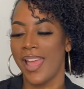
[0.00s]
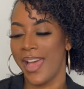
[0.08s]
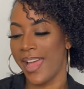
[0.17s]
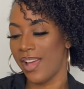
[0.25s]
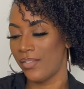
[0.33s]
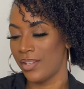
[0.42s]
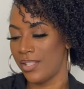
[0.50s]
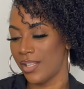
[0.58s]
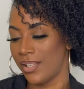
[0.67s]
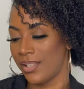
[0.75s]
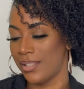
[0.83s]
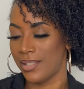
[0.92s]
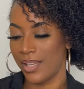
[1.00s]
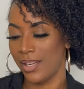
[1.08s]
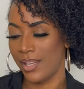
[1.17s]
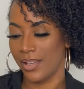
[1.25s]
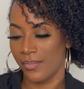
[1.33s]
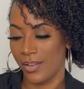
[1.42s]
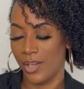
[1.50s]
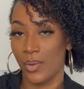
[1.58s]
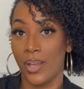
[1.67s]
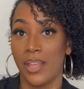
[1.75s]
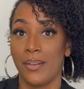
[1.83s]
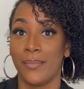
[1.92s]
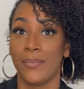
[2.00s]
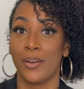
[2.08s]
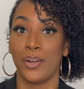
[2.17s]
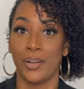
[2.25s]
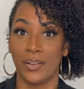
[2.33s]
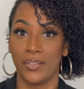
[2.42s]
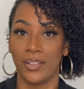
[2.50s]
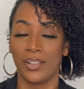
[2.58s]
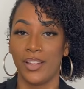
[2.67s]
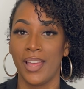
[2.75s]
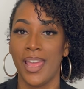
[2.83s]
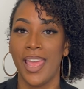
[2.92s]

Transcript: I haven't done a skincare video in forever,